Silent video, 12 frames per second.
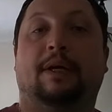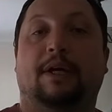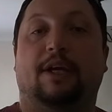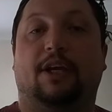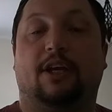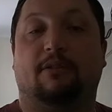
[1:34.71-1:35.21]

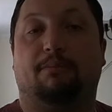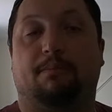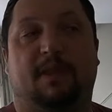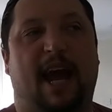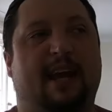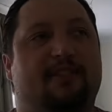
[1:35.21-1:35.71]
You can
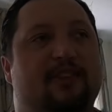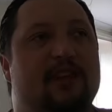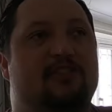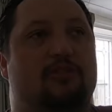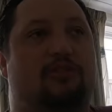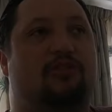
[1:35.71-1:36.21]
the
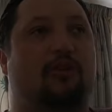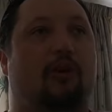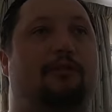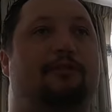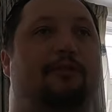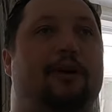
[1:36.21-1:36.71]
atheism
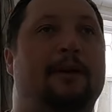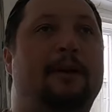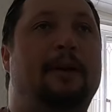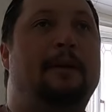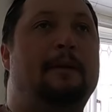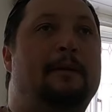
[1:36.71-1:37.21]
stuff
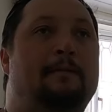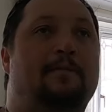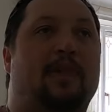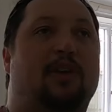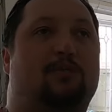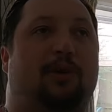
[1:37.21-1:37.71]

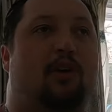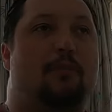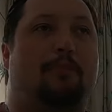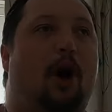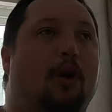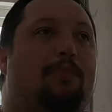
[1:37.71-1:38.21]
that's become
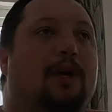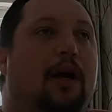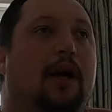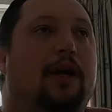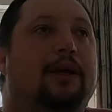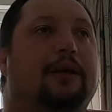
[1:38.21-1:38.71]

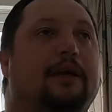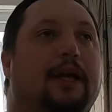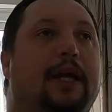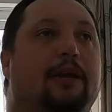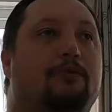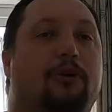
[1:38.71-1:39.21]
popular
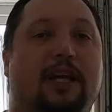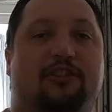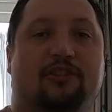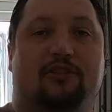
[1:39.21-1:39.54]
in recent